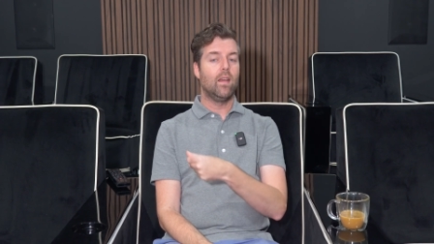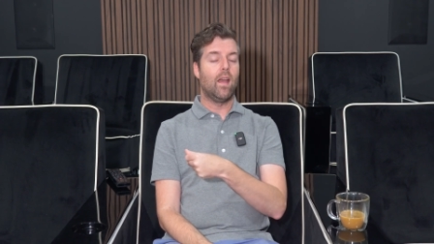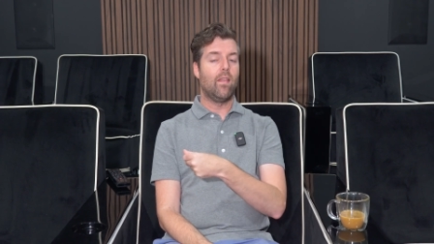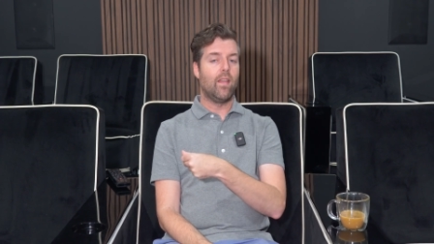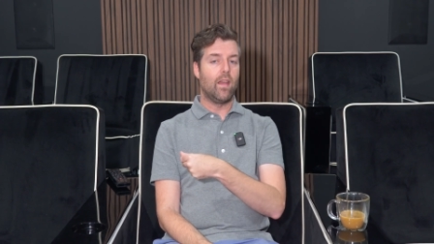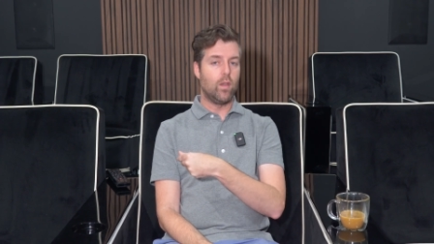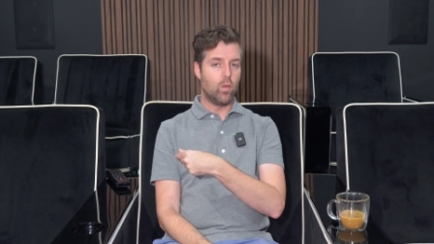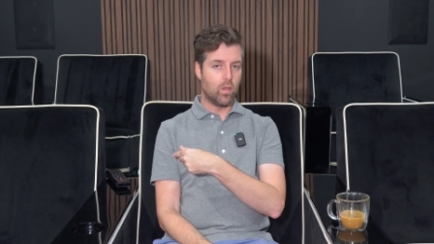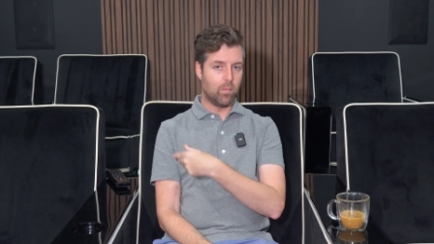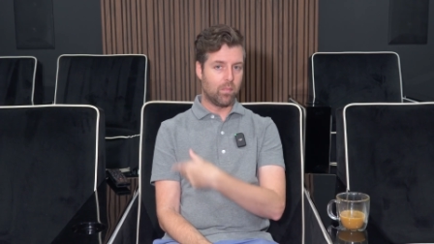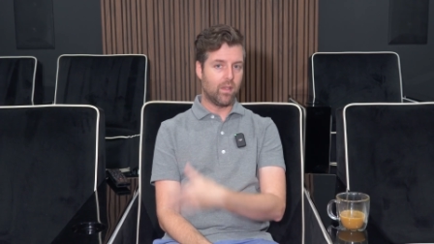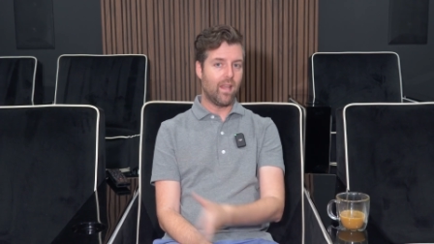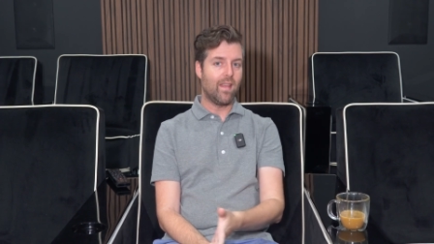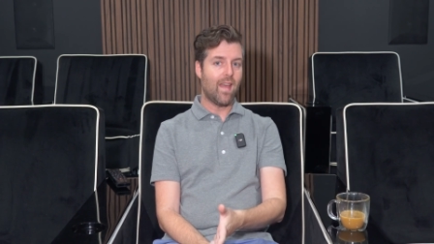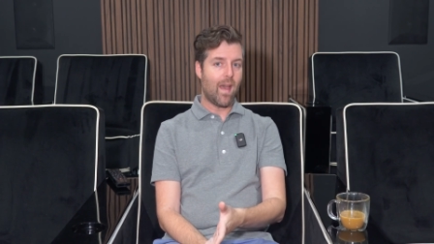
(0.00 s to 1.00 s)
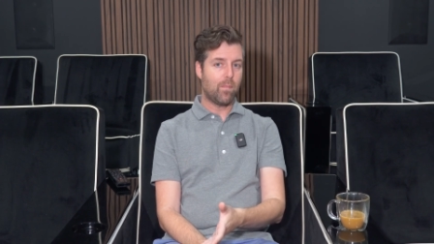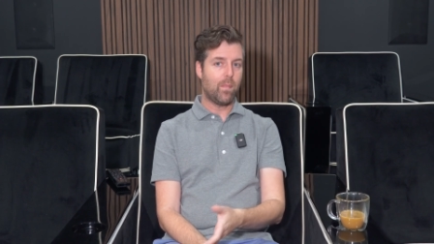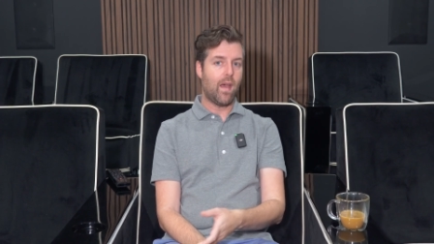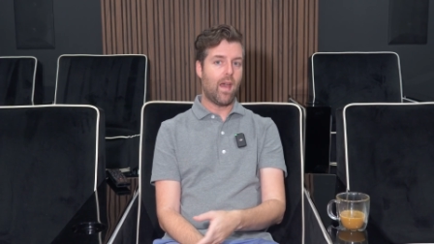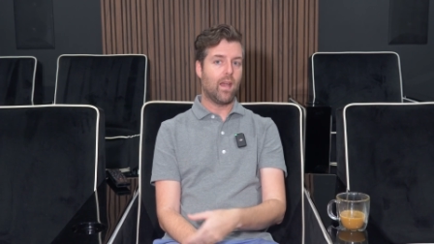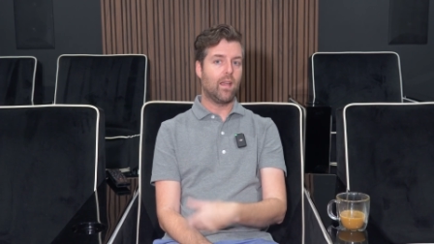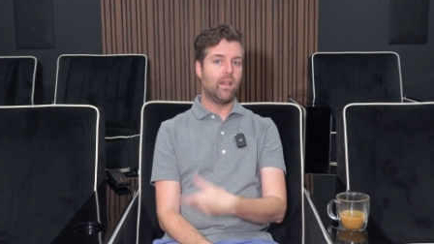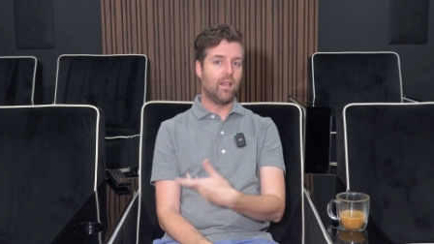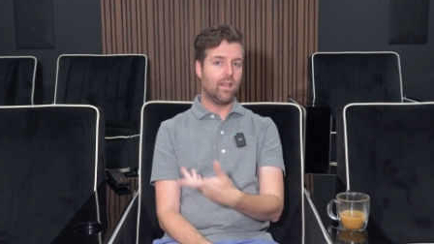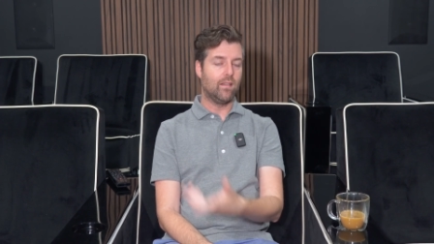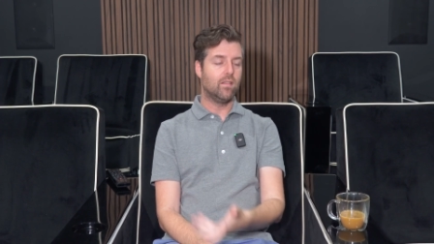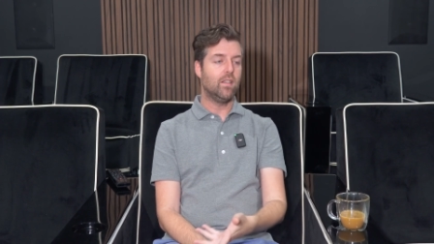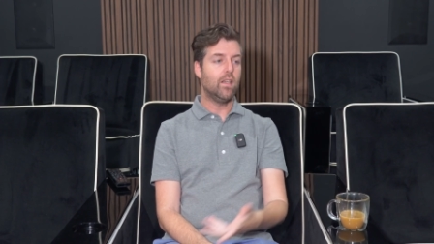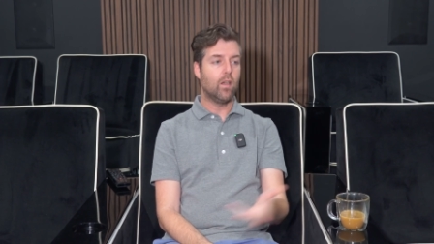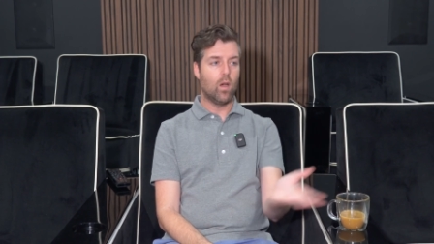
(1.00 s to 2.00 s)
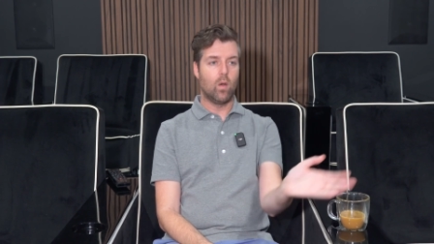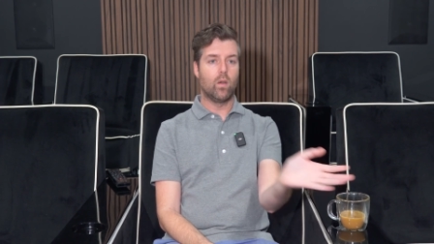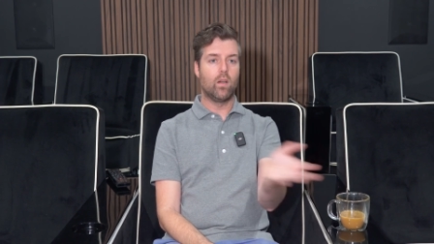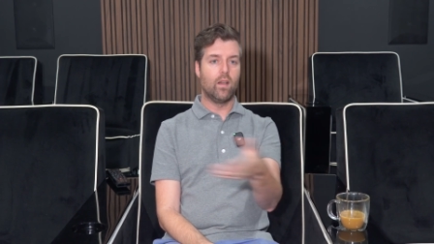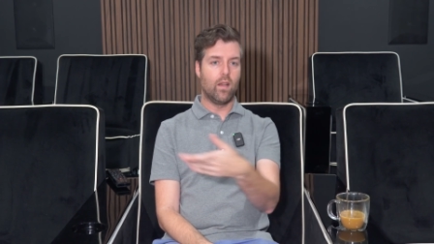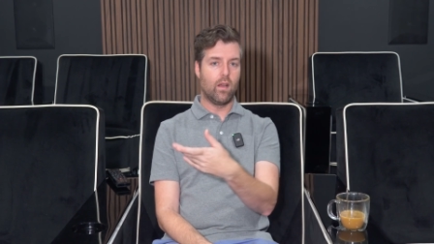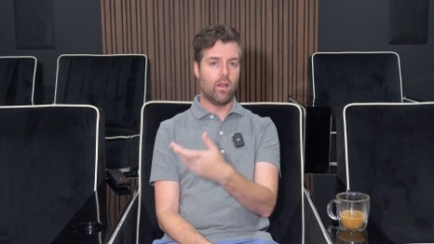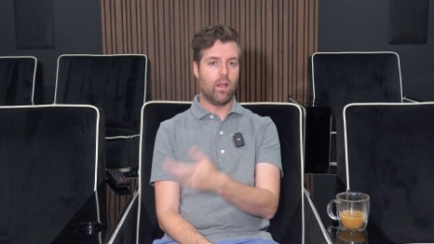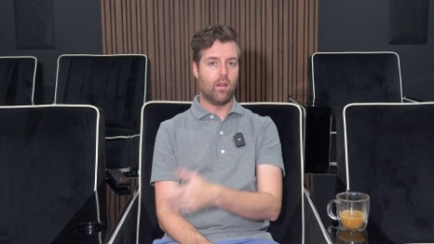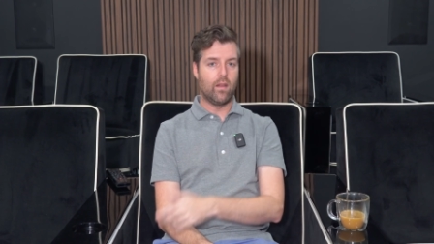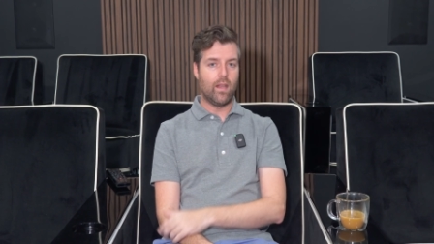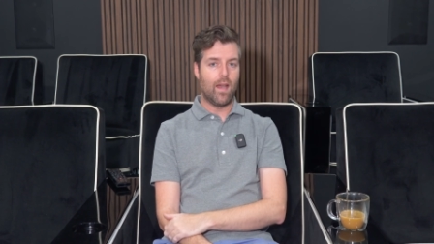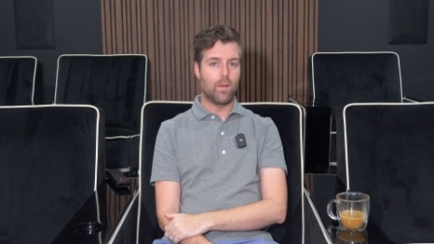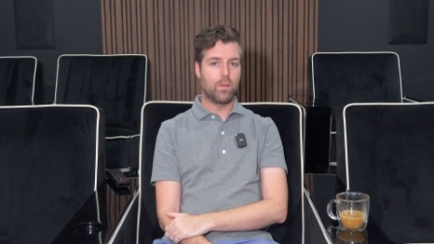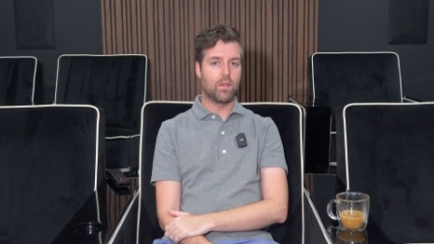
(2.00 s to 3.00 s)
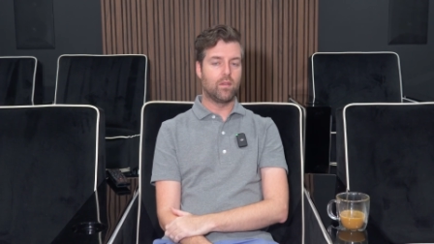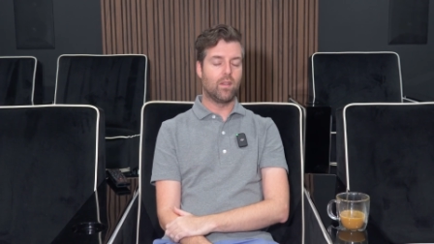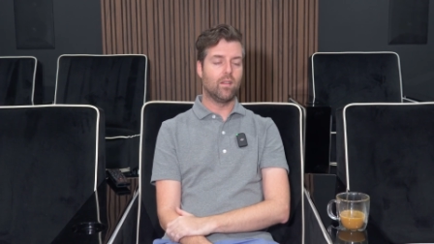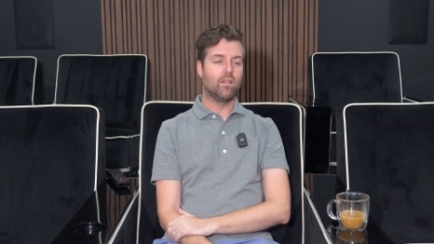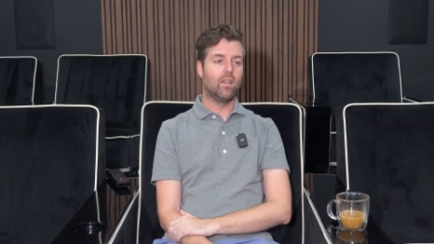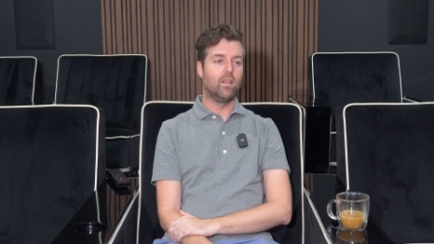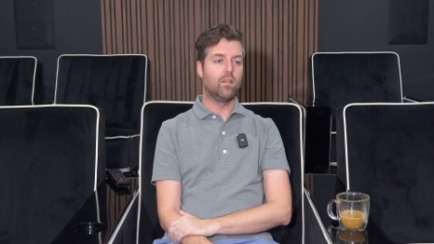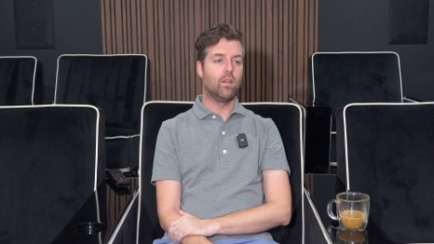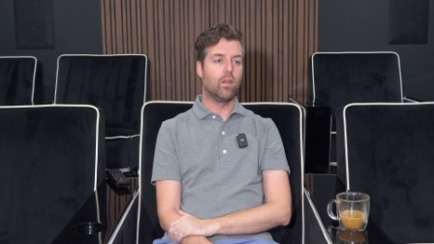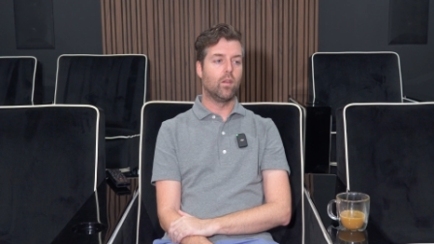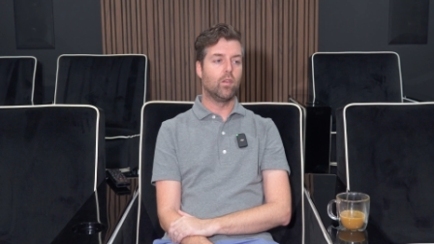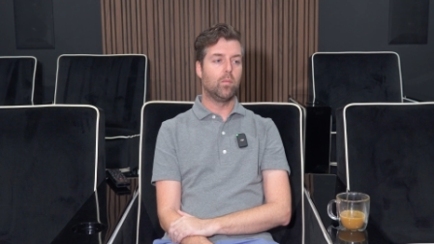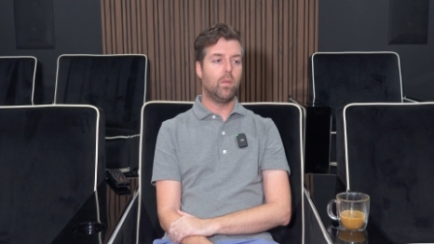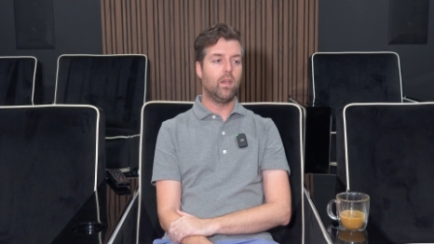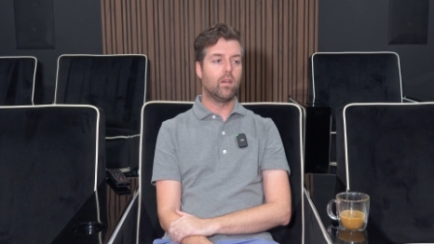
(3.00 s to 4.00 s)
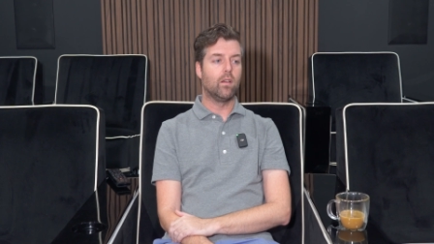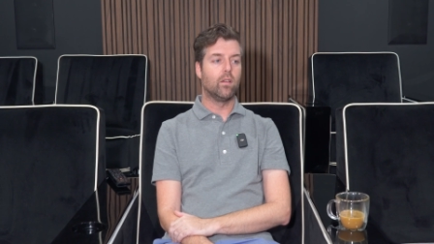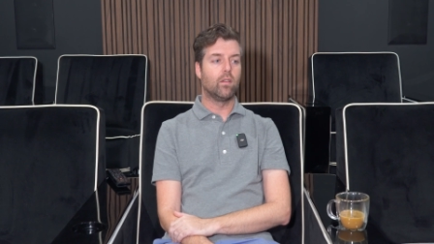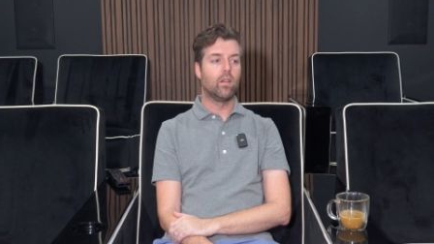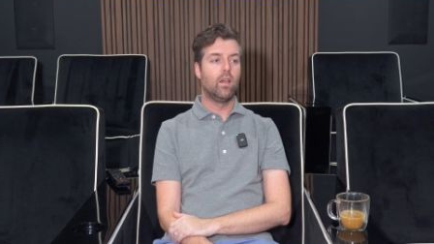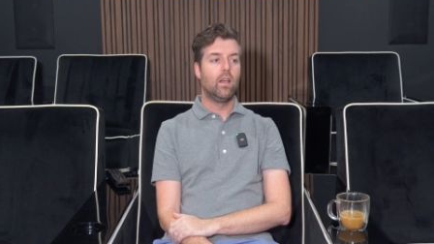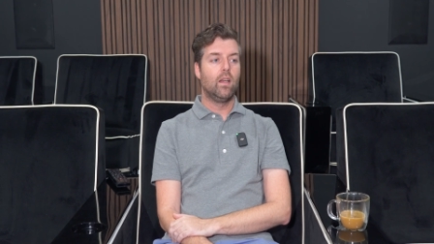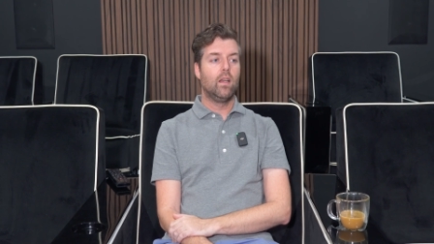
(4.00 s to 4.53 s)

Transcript: and then you can play that back and it gets decoded, and, and the objects get sent to those speakers.